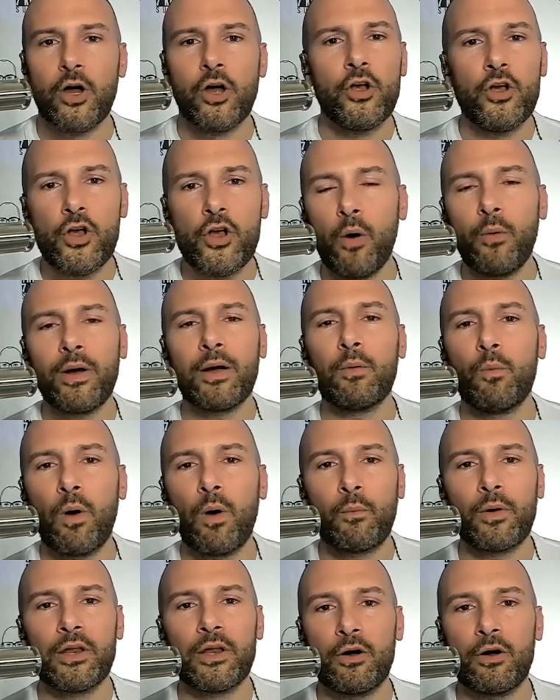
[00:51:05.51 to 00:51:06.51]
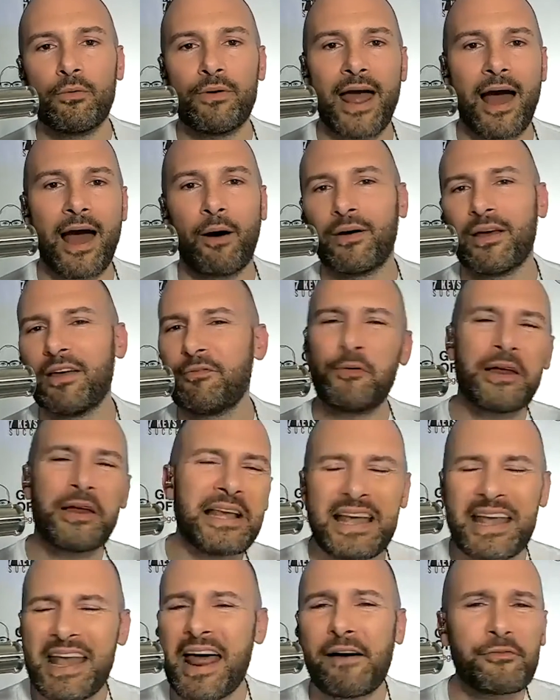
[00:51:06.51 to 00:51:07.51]
knowing what we know now, if we
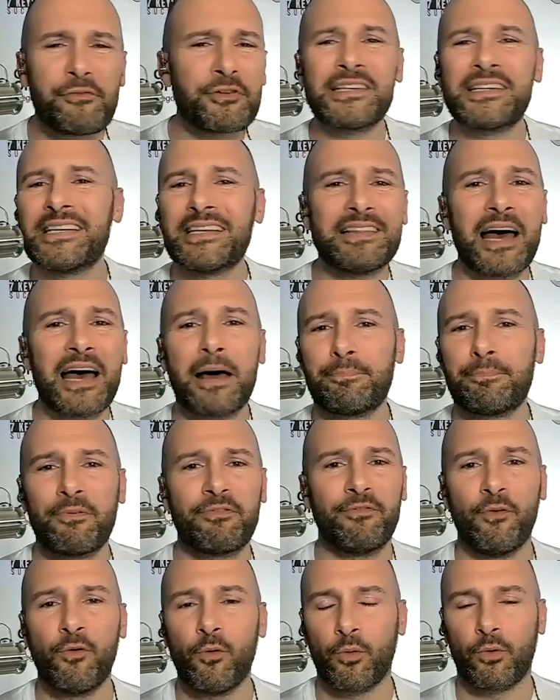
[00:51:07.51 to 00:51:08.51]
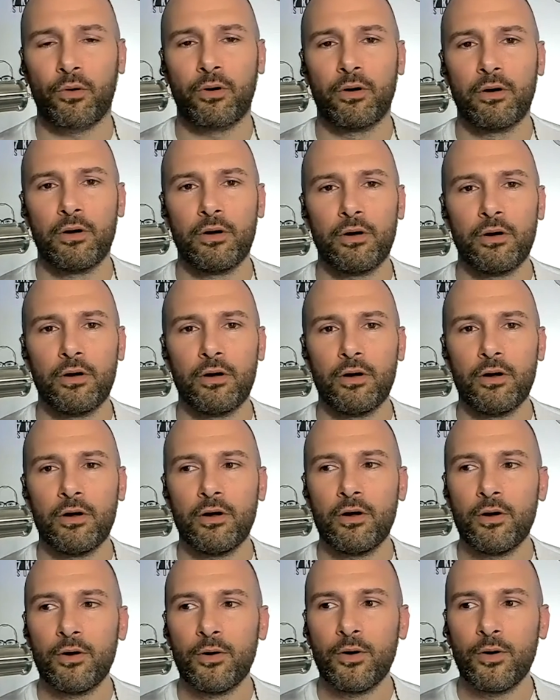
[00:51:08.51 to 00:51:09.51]
never did that before,
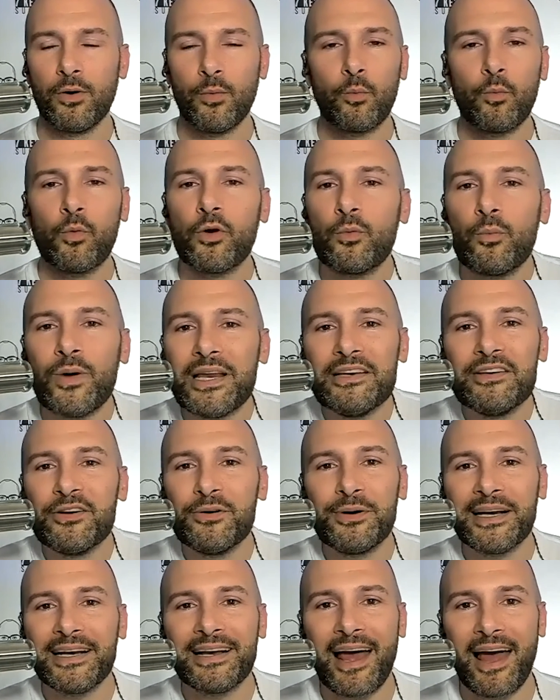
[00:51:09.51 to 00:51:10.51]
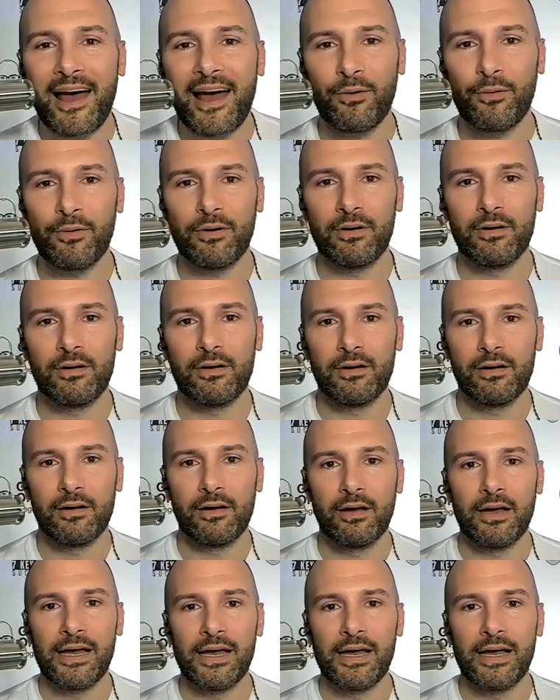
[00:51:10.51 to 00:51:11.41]
would we do it now? Mm